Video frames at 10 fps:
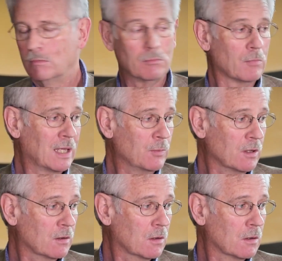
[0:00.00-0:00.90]

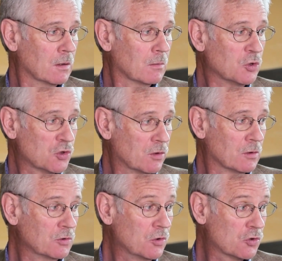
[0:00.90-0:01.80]
maybe
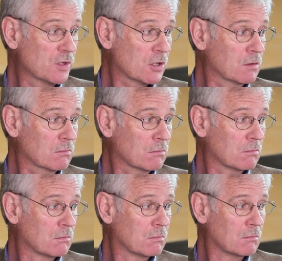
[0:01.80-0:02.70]
maternal nutrition,
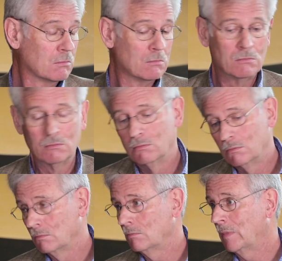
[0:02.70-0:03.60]

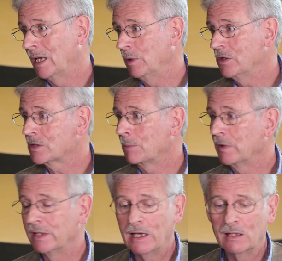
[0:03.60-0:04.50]
maybe
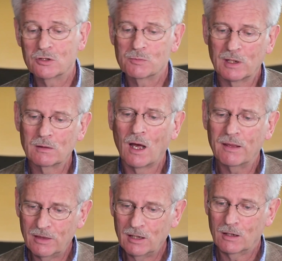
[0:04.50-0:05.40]
something else, but I
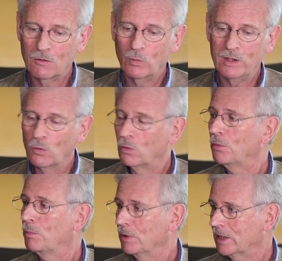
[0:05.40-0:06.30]
think we all
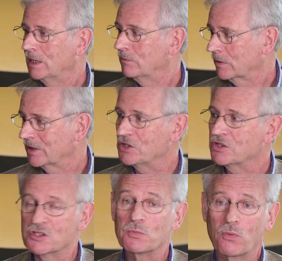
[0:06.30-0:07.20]
believe that this
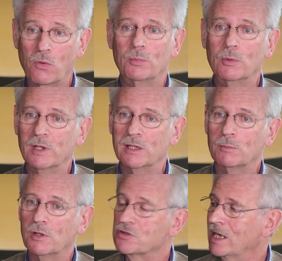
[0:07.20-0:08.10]
is probably a
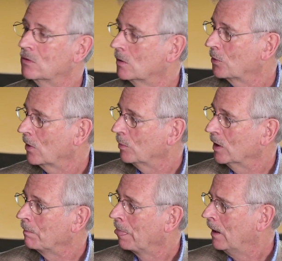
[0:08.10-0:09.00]
placental
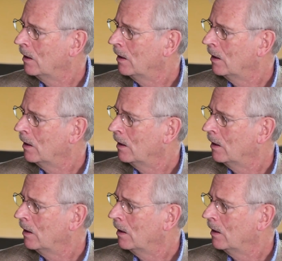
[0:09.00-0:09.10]
problem.